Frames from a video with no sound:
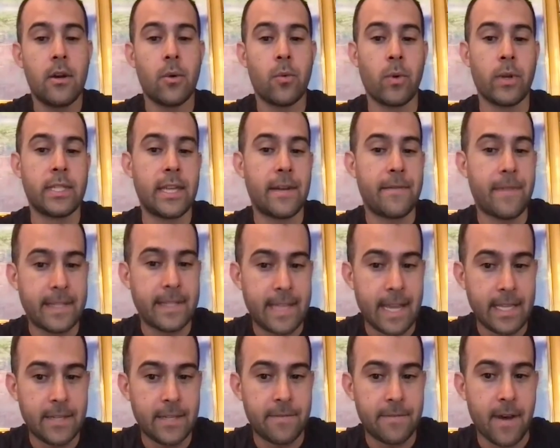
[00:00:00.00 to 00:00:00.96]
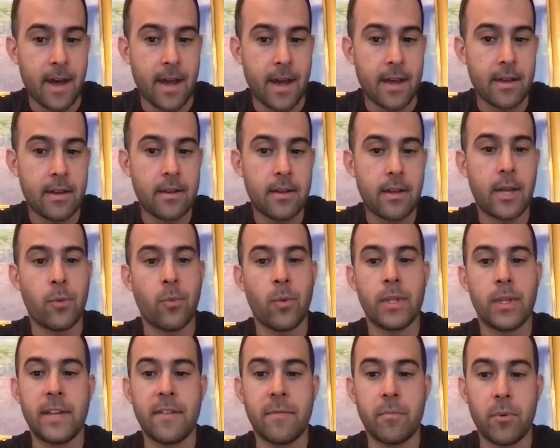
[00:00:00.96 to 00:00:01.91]
RunSafe Identify and
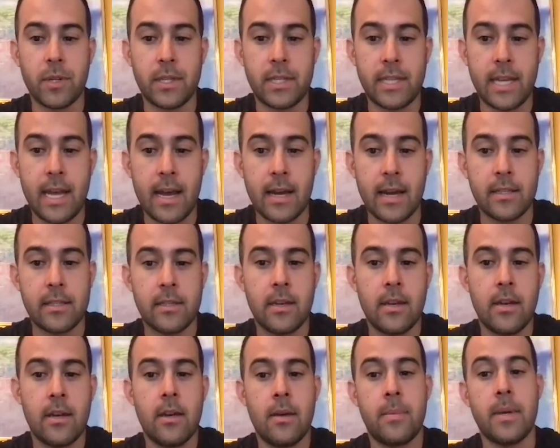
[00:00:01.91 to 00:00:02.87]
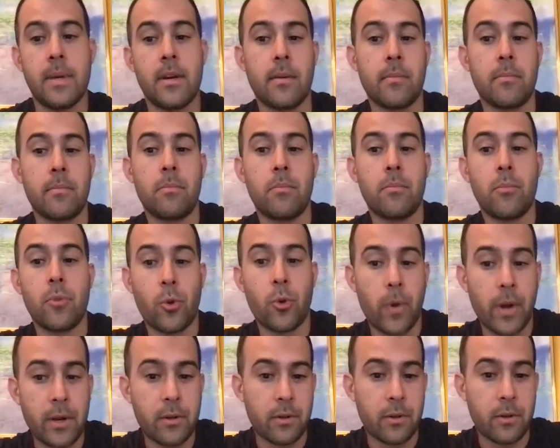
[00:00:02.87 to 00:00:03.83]
RunSafe Protect become
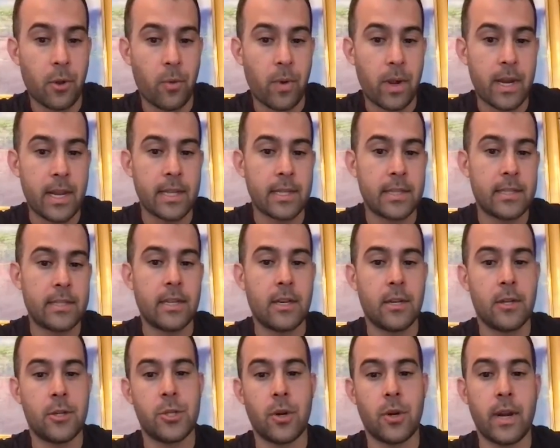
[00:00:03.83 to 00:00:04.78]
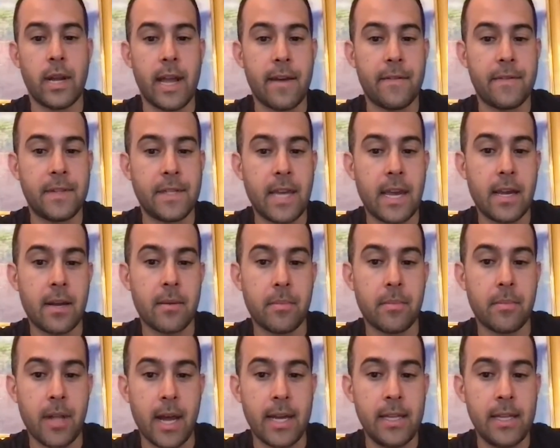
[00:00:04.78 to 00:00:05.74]
critical ingredients in ensuring FDA
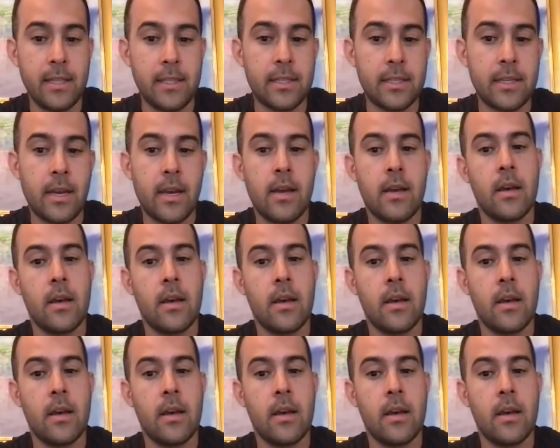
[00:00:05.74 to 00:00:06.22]
compliance,